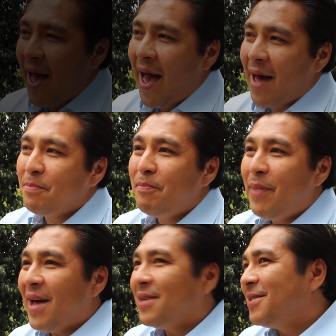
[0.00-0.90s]
At
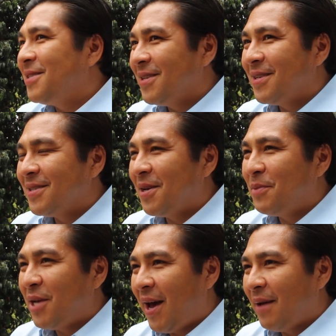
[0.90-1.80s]
best,
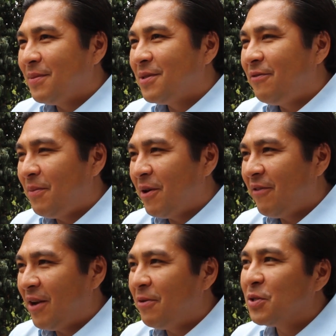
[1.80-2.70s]
sometimes female
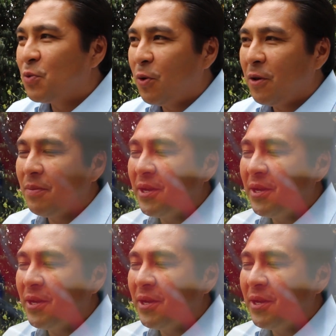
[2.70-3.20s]
veterans' role in